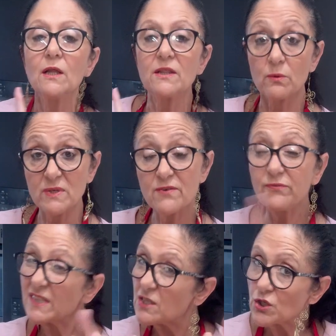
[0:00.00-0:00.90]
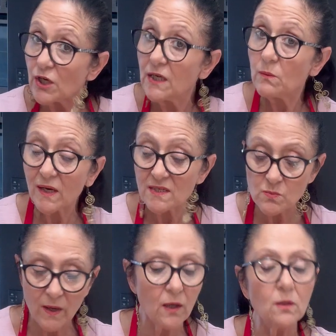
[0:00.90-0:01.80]
There is a fettuccine one as
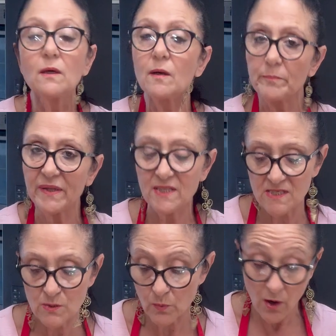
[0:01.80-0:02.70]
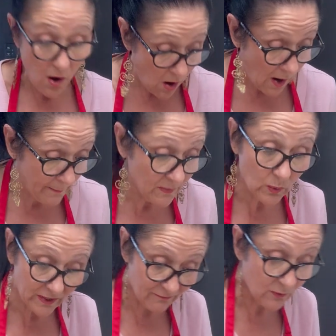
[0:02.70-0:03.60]
well, but this is what I'm
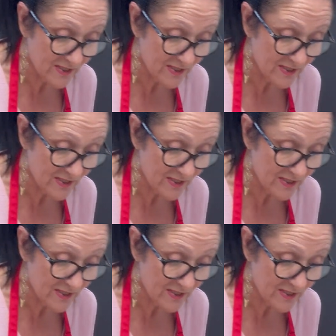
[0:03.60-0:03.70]
looking for